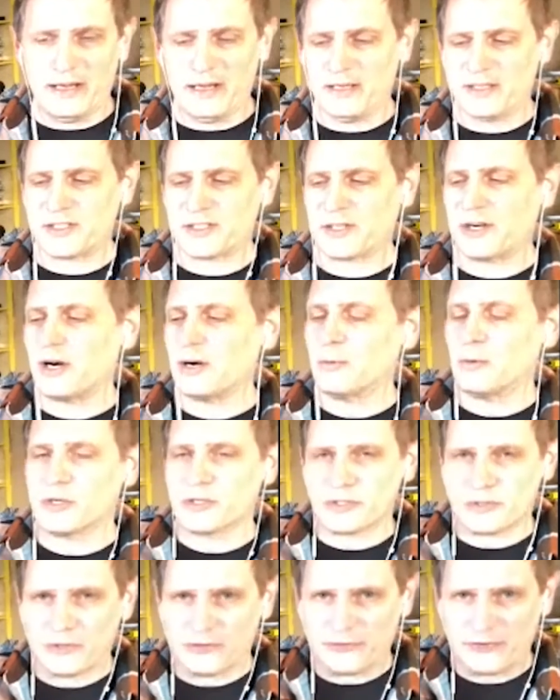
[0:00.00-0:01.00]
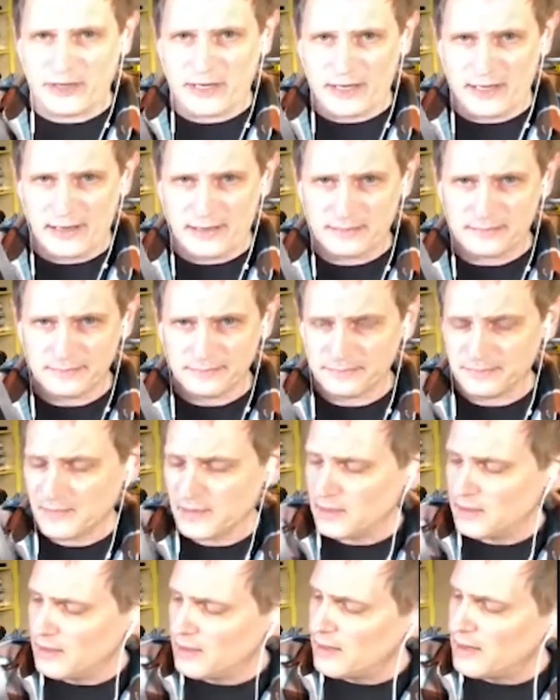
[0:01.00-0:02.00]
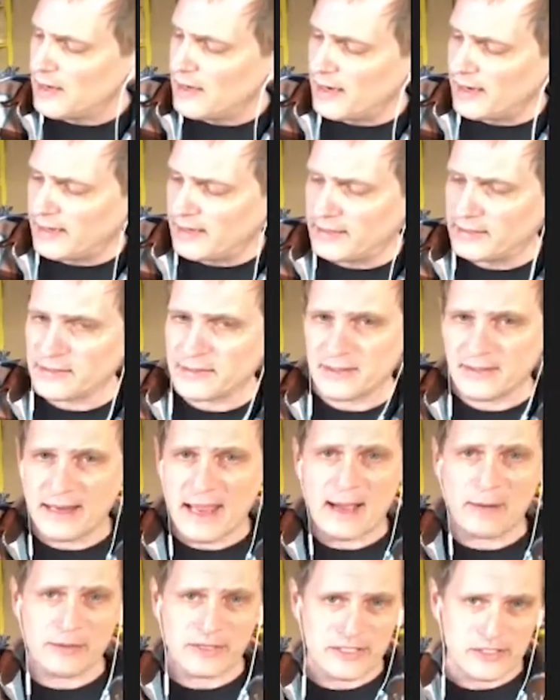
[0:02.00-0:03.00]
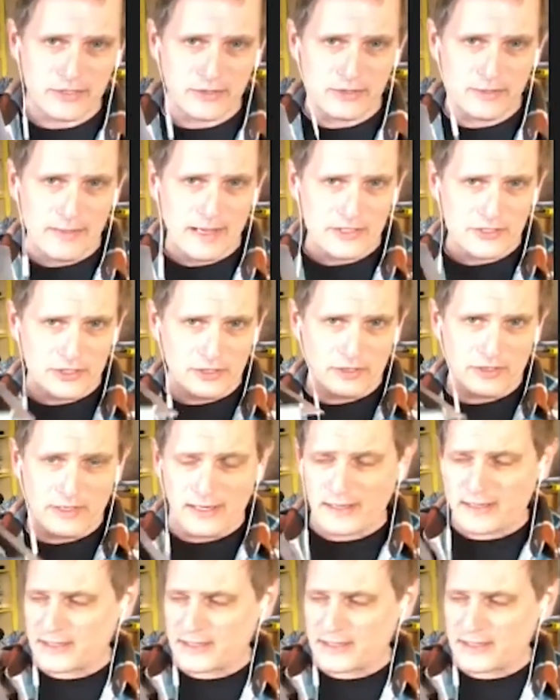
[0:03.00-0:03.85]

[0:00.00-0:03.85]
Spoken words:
It's Star Wars graffiti. And now it's two-dimensional.